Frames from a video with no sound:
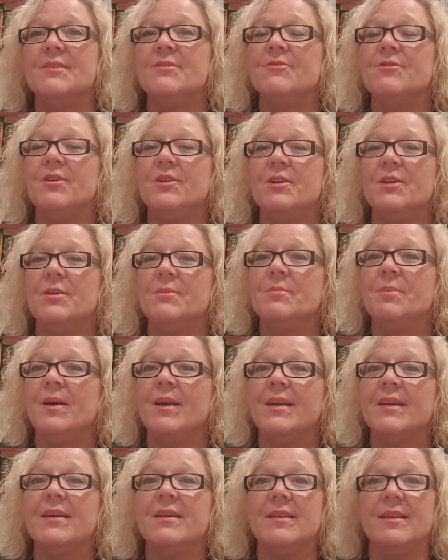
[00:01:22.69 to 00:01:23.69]
followed
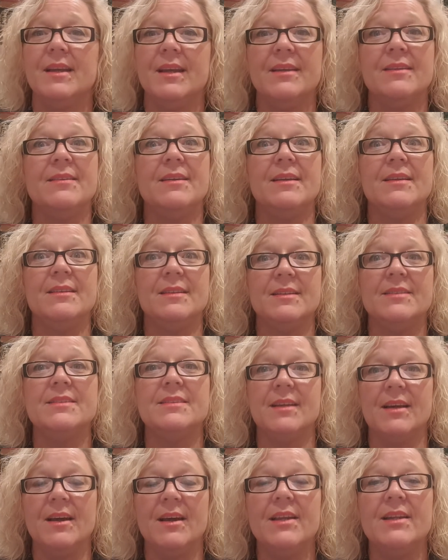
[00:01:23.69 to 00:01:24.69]
by collecting the
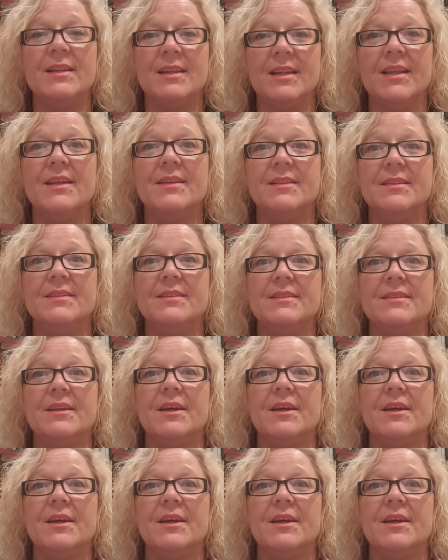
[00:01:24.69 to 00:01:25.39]
signed letters.